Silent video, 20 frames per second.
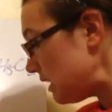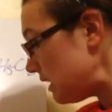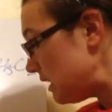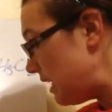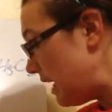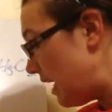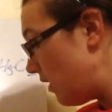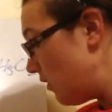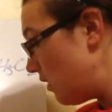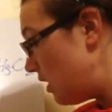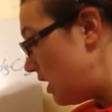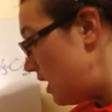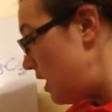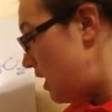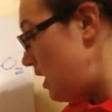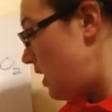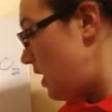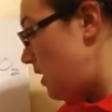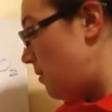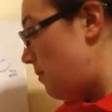Now,
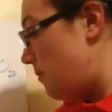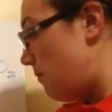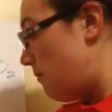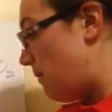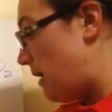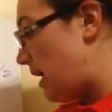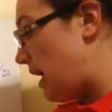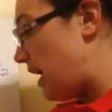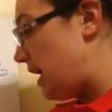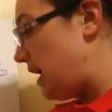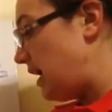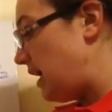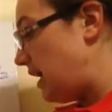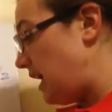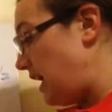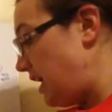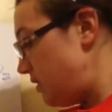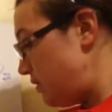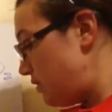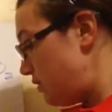my
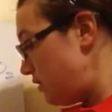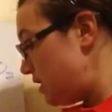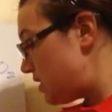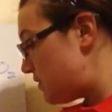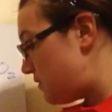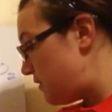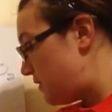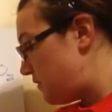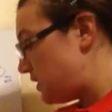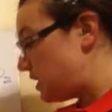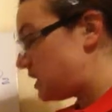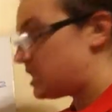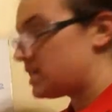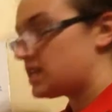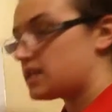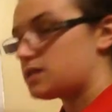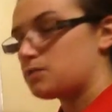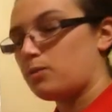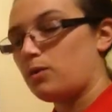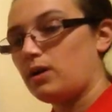answer is
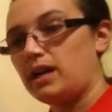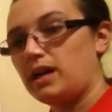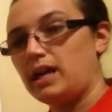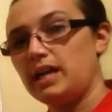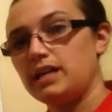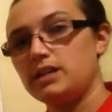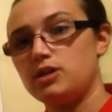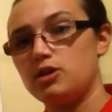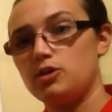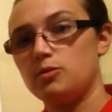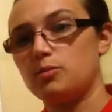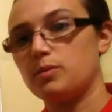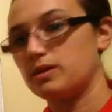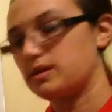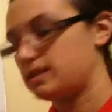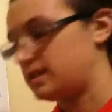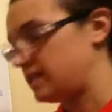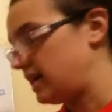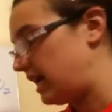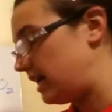
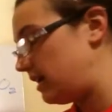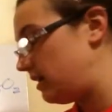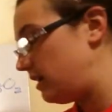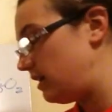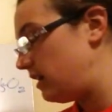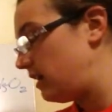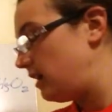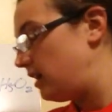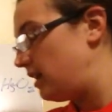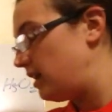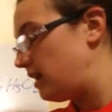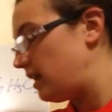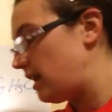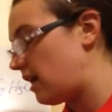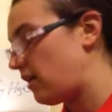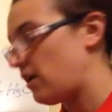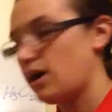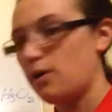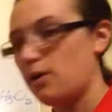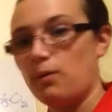56.82%.
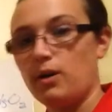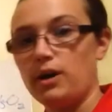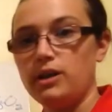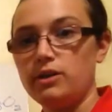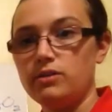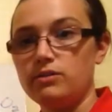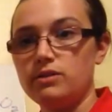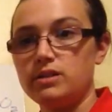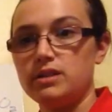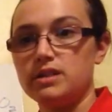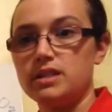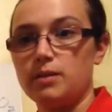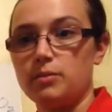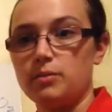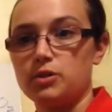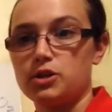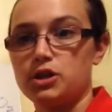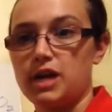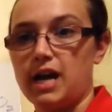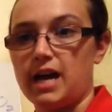Now, I want you to
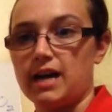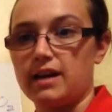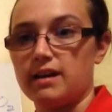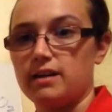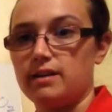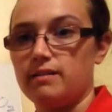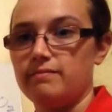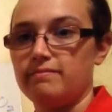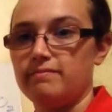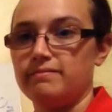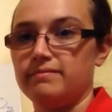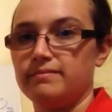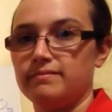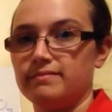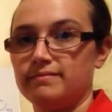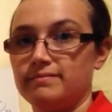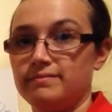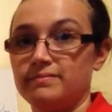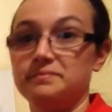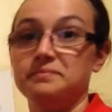double check.
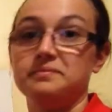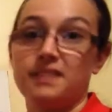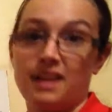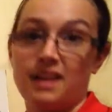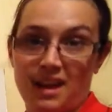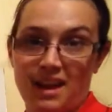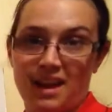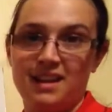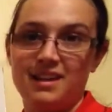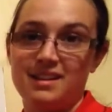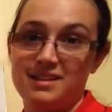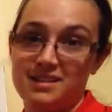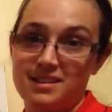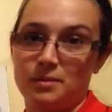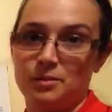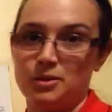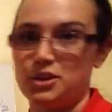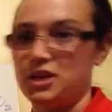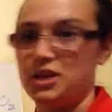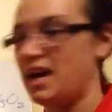Get it?
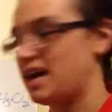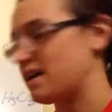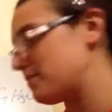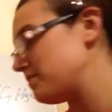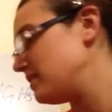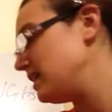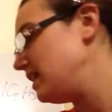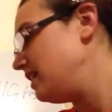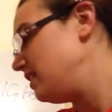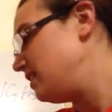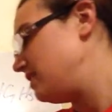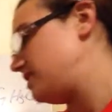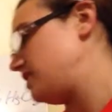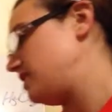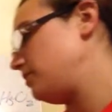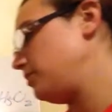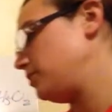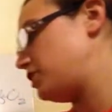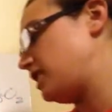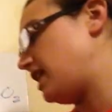Double check.
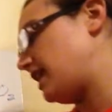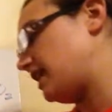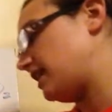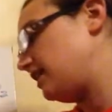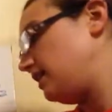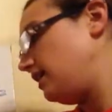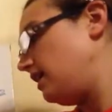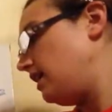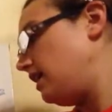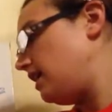Double check.